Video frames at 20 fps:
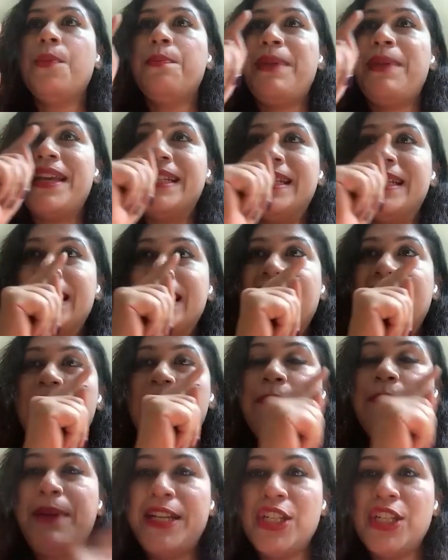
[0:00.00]

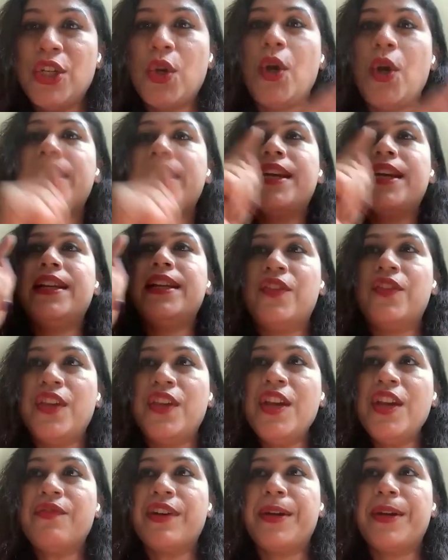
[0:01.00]
basically Bitcoin and
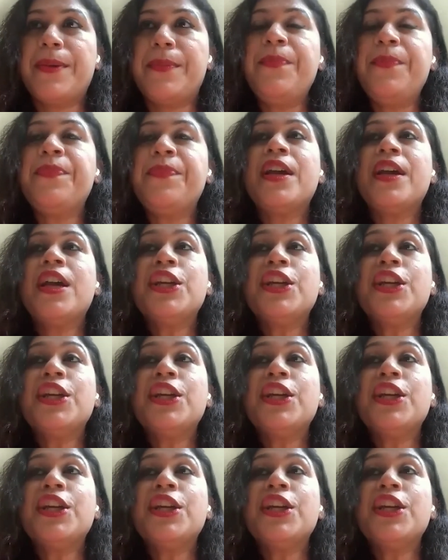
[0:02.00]
Ethereum,